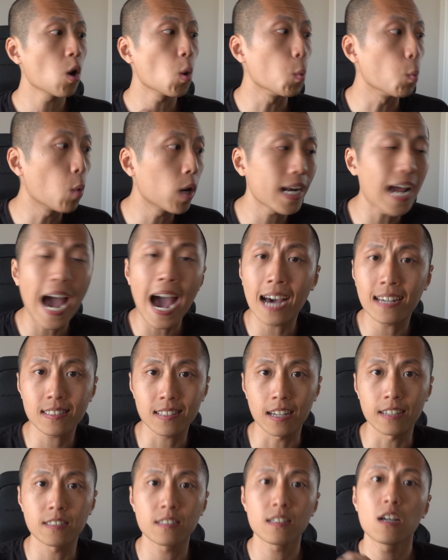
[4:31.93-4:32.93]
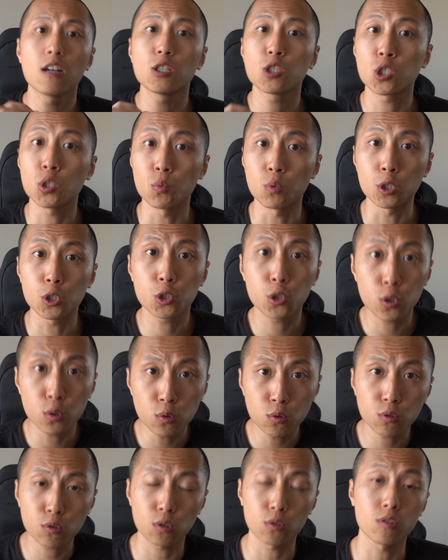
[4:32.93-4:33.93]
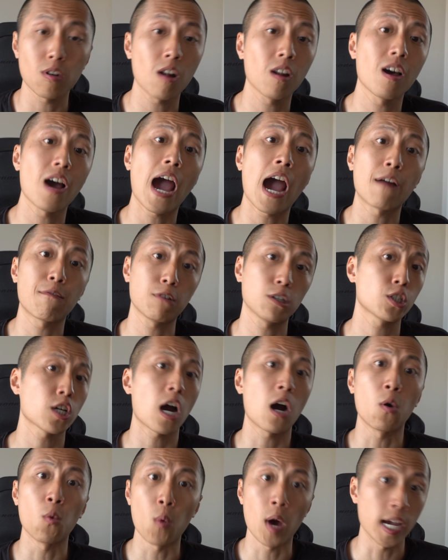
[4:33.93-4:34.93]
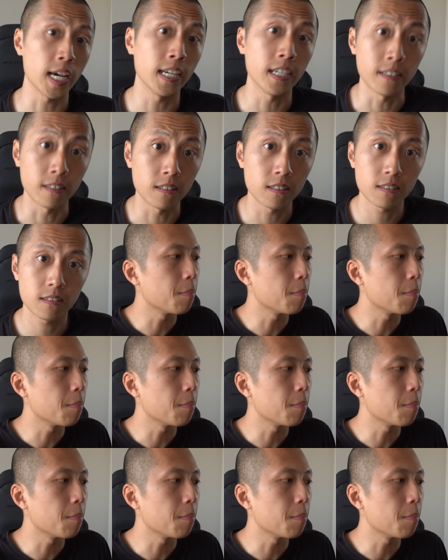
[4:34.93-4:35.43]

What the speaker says: what assets should we choose to dollar average our way in?